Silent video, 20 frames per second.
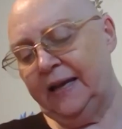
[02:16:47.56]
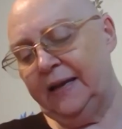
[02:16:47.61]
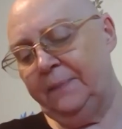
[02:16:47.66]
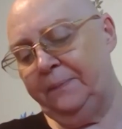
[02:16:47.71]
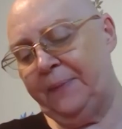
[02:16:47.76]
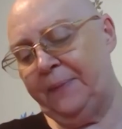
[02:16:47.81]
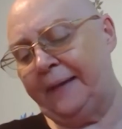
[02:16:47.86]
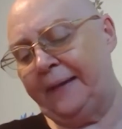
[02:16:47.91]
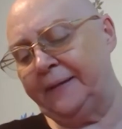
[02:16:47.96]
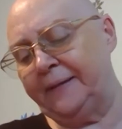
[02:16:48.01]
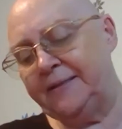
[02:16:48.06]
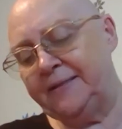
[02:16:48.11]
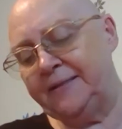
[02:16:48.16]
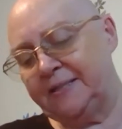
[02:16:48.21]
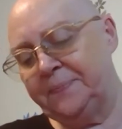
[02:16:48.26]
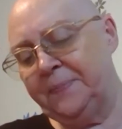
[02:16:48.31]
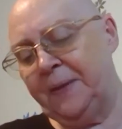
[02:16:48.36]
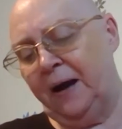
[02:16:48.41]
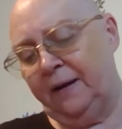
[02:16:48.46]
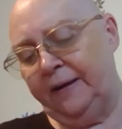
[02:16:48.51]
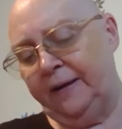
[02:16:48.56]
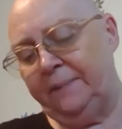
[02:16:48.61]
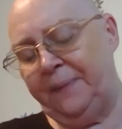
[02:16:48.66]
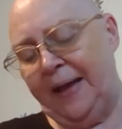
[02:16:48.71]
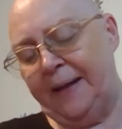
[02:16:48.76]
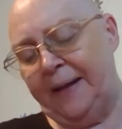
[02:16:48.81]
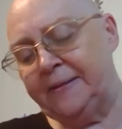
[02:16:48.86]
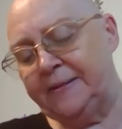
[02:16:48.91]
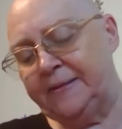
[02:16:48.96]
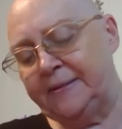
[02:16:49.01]
balanced mind,
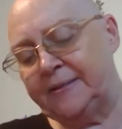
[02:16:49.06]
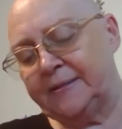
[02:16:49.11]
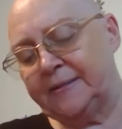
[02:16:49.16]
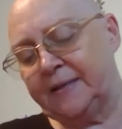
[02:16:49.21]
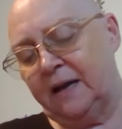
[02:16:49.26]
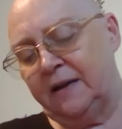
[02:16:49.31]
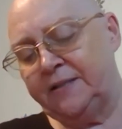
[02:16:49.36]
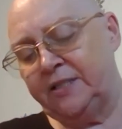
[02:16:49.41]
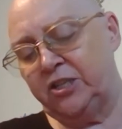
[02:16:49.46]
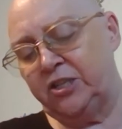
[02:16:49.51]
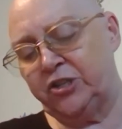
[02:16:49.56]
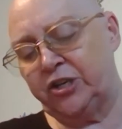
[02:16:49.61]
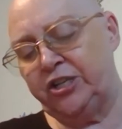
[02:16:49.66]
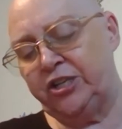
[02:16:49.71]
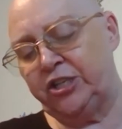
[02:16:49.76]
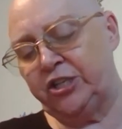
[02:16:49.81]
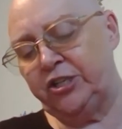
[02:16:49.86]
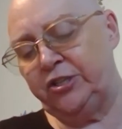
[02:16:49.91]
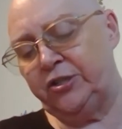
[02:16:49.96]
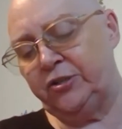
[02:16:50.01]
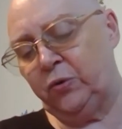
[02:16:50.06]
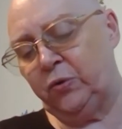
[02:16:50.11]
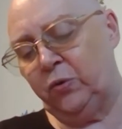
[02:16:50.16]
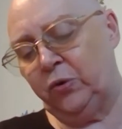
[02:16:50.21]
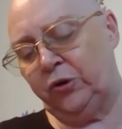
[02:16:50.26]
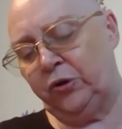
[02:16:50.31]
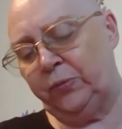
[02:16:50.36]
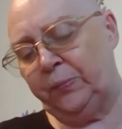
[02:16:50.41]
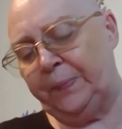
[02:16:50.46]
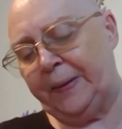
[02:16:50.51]
balanced concentration
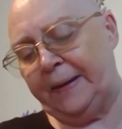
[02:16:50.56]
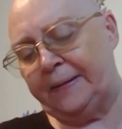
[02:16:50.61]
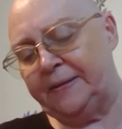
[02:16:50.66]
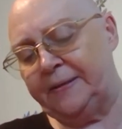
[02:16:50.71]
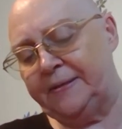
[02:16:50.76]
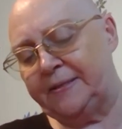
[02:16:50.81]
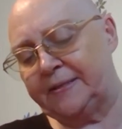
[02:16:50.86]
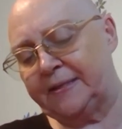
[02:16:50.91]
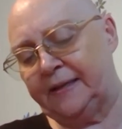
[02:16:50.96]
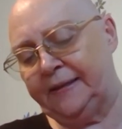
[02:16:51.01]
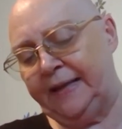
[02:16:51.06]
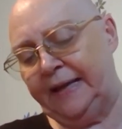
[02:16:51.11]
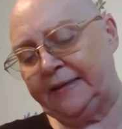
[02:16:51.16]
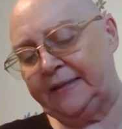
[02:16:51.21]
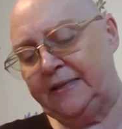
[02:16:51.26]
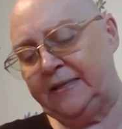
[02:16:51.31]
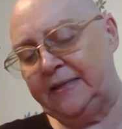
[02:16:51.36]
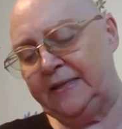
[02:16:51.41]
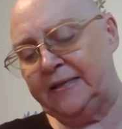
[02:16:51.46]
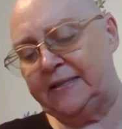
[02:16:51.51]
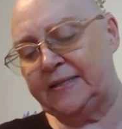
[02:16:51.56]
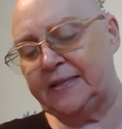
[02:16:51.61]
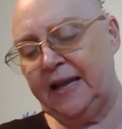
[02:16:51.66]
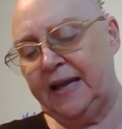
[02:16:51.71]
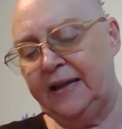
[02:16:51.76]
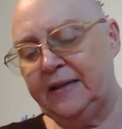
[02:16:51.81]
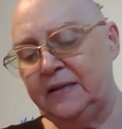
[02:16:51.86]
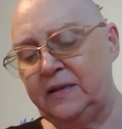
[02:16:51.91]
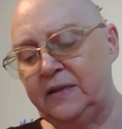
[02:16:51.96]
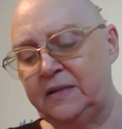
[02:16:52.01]
or balanced collectedness,
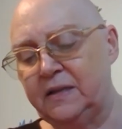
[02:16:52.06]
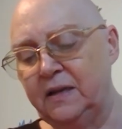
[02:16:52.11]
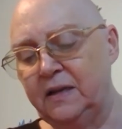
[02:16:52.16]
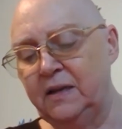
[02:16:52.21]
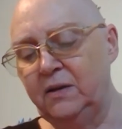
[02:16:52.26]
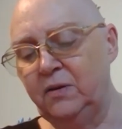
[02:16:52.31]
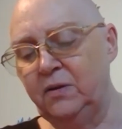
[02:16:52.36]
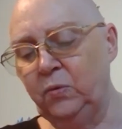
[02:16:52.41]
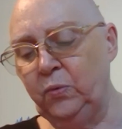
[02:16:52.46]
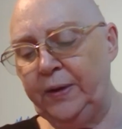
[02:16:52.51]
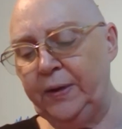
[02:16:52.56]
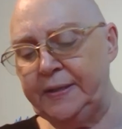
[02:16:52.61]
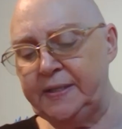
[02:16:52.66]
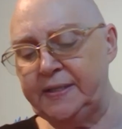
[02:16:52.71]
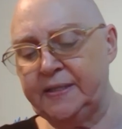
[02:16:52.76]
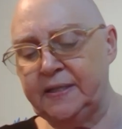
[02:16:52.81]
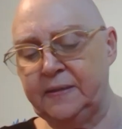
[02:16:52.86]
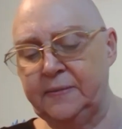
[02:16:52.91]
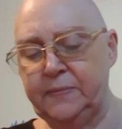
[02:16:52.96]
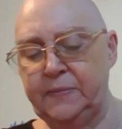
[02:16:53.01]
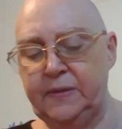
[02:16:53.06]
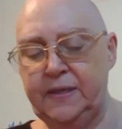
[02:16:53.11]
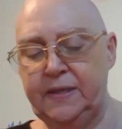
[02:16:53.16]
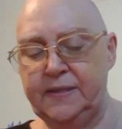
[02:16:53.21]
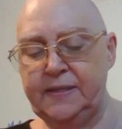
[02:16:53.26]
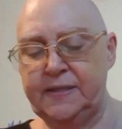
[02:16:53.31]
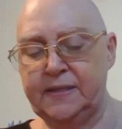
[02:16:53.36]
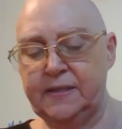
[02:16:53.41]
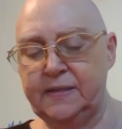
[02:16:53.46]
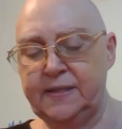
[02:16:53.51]
and wisdom
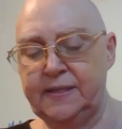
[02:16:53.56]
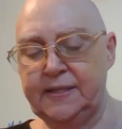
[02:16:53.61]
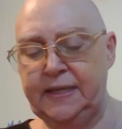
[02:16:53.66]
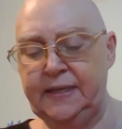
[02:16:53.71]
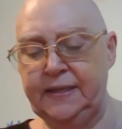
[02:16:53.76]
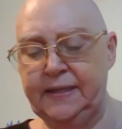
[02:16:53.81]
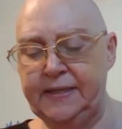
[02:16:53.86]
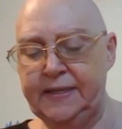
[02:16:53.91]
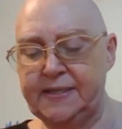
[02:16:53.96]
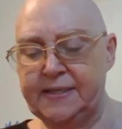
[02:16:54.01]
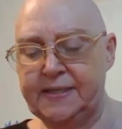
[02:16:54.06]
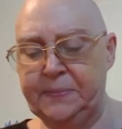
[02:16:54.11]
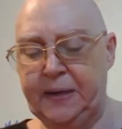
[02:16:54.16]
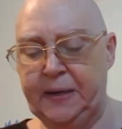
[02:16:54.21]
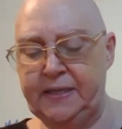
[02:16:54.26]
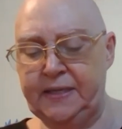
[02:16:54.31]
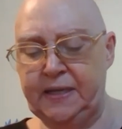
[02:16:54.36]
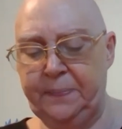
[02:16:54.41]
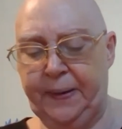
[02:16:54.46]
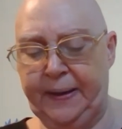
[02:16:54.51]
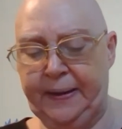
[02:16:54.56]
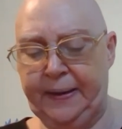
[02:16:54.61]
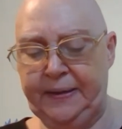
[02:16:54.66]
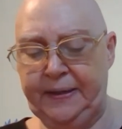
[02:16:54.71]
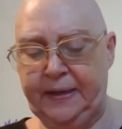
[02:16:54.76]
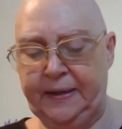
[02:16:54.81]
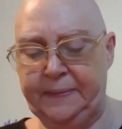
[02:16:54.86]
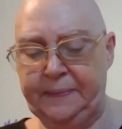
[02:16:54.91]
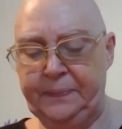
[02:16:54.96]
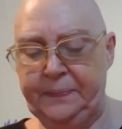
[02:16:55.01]
is Sila, Samadhi,
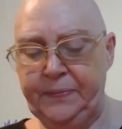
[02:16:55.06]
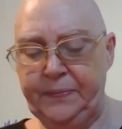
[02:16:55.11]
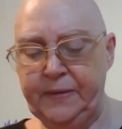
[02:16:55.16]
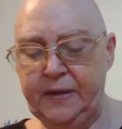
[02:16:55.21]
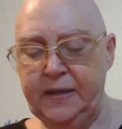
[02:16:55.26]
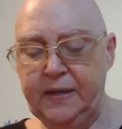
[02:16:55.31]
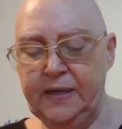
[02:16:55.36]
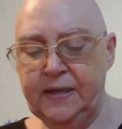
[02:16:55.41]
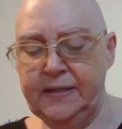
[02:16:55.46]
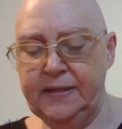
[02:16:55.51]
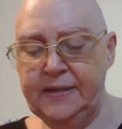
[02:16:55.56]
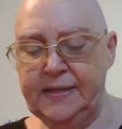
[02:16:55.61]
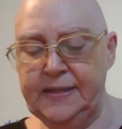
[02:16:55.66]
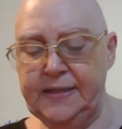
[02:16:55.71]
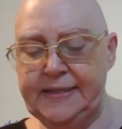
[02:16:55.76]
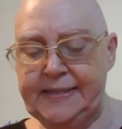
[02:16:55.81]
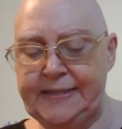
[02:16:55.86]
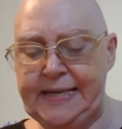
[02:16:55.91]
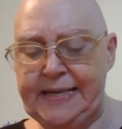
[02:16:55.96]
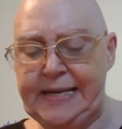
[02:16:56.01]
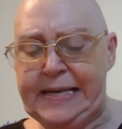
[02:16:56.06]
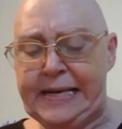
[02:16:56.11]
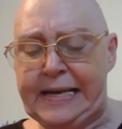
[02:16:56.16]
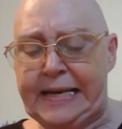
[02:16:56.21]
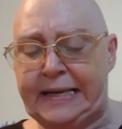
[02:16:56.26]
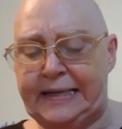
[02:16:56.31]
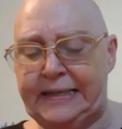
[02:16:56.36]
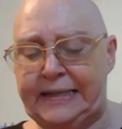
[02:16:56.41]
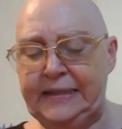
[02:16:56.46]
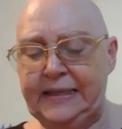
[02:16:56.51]
Panya. The
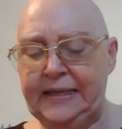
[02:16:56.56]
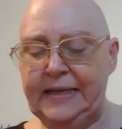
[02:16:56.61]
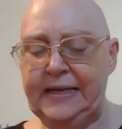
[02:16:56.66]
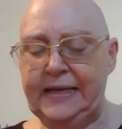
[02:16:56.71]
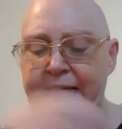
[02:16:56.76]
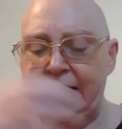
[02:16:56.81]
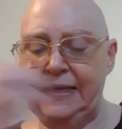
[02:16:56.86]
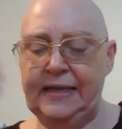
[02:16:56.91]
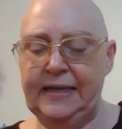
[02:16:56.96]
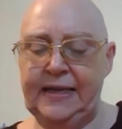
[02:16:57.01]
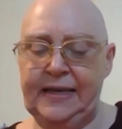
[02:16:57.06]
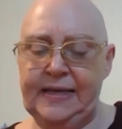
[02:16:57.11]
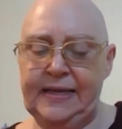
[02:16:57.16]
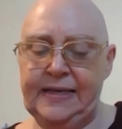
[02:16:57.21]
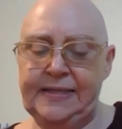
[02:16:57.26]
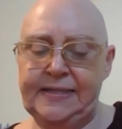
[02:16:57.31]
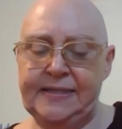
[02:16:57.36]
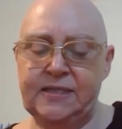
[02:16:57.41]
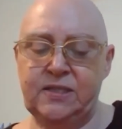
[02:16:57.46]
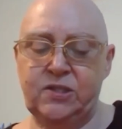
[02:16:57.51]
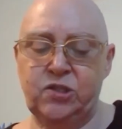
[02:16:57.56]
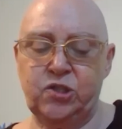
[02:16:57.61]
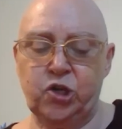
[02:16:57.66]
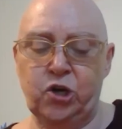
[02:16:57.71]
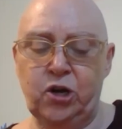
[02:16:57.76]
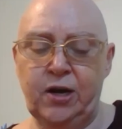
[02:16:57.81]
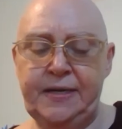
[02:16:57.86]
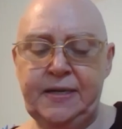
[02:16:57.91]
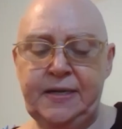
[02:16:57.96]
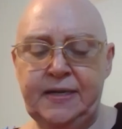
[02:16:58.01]
Sila is
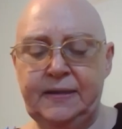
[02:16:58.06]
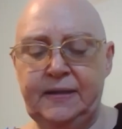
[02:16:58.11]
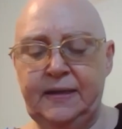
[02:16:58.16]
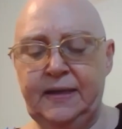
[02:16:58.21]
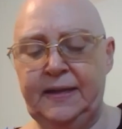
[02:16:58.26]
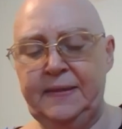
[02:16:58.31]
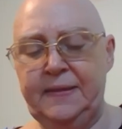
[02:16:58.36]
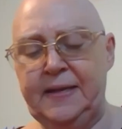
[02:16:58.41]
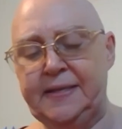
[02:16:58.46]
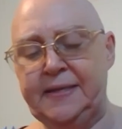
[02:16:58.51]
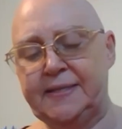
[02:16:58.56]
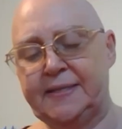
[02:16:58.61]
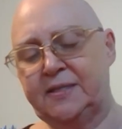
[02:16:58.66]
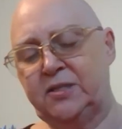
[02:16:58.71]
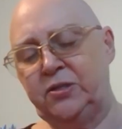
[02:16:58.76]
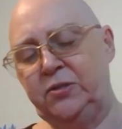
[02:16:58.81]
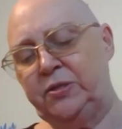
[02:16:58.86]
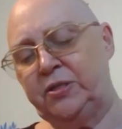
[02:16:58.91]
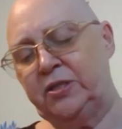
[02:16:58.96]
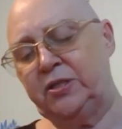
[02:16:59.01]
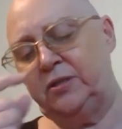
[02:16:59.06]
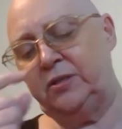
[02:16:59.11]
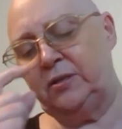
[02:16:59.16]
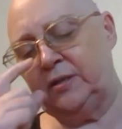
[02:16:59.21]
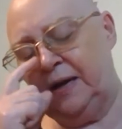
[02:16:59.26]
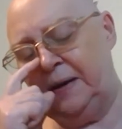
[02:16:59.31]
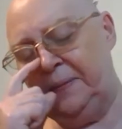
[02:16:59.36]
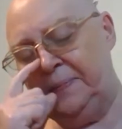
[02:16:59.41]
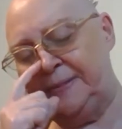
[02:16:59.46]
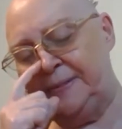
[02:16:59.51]
trying to, in this sutta
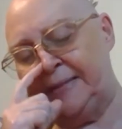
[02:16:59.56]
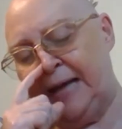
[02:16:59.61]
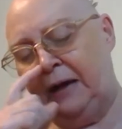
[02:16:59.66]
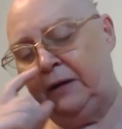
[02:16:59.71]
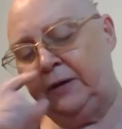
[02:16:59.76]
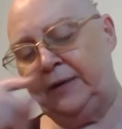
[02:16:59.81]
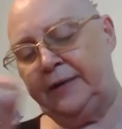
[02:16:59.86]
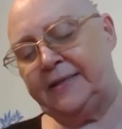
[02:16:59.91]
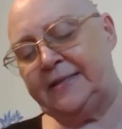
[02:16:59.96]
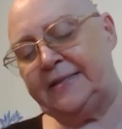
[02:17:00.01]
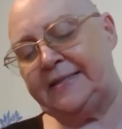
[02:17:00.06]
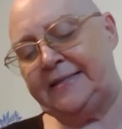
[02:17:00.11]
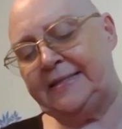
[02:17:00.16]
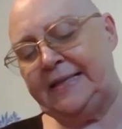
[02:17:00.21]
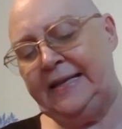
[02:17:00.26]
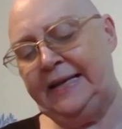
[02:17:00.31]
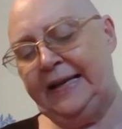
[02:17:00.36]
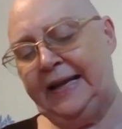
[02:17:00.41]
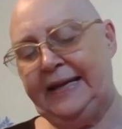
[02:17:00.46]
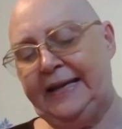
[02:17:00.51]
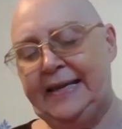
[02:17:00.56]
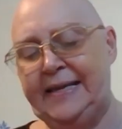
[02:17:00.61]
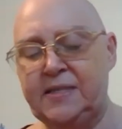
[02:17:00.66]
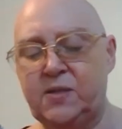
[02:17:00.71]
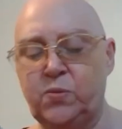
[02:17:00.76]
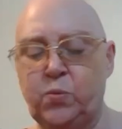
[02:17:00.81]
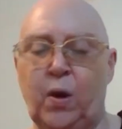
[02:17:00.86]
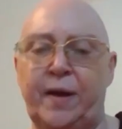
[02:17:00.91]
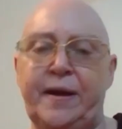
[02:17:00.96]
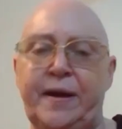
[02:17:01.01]
comes out, the Sila
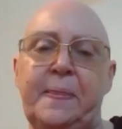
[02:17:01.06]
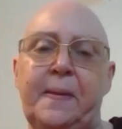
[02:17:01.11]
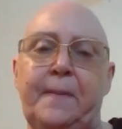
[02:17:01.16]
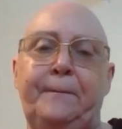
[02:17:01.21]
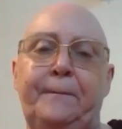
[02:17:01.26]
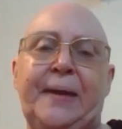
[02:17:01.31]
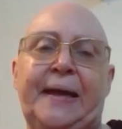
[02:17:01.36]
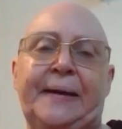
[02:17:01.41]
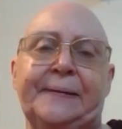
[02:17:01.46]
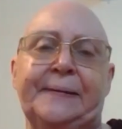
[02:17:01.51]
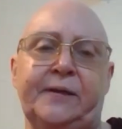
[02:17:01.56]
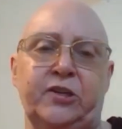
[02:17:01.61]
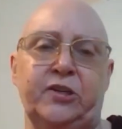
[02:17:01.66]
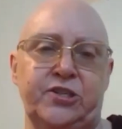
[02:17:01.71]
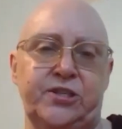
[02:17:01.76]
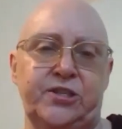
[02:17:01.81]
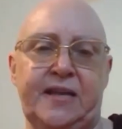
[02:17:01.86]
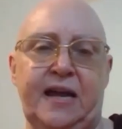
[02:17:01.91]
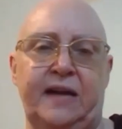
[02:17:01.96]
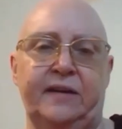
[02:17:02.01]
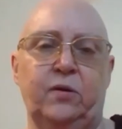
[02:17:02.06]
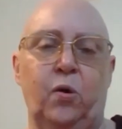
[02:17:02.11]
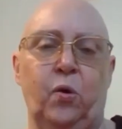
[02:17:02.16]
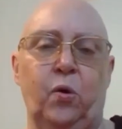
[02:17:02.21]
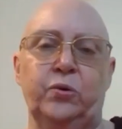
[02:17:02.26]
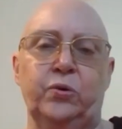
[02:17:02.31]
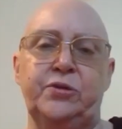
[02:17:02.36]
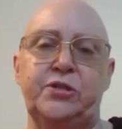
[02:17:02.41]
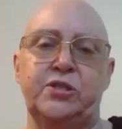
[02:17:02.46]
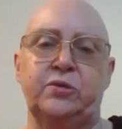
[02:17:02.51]
is one of the pillars that
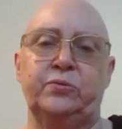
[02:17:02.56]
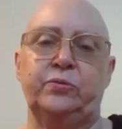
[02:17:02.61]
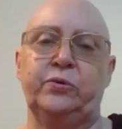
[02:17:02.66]
holds the